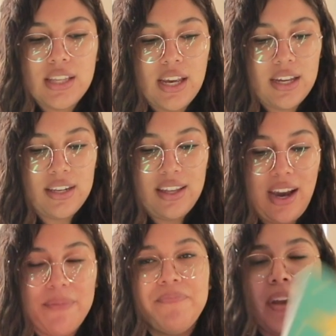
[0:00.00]
And
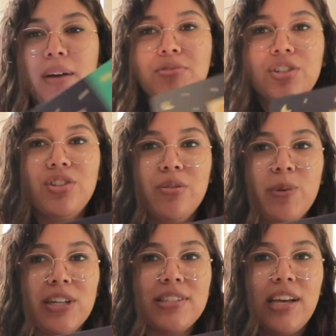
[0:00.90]
yeah, I'm just
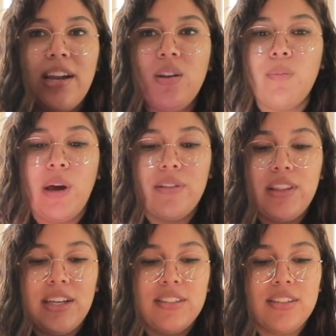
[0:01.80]
super excited about
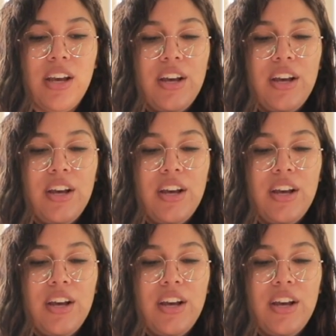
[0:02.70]
this.